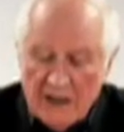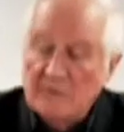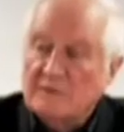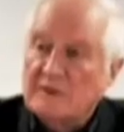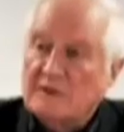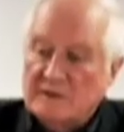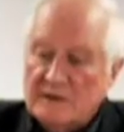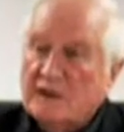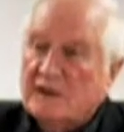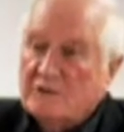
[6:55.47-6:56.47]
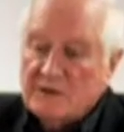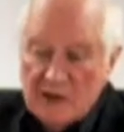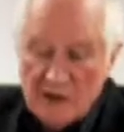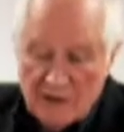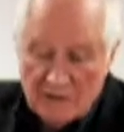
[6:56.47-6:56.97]
I was
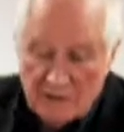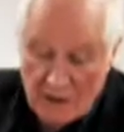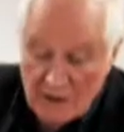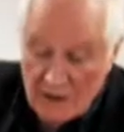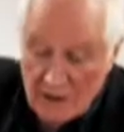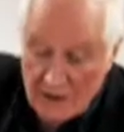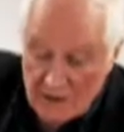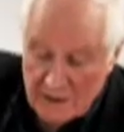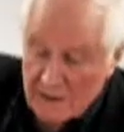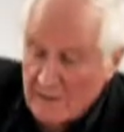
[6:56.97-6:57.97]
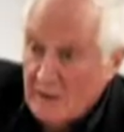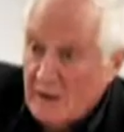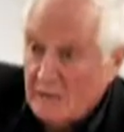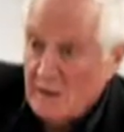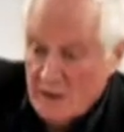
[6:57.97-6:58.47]
keen to recognise that
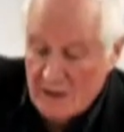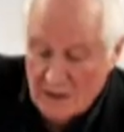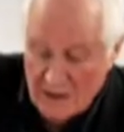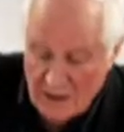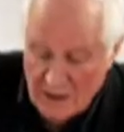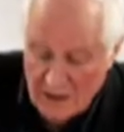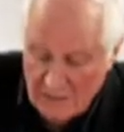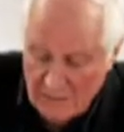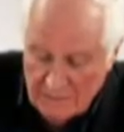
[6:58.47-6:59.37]
it was his idea.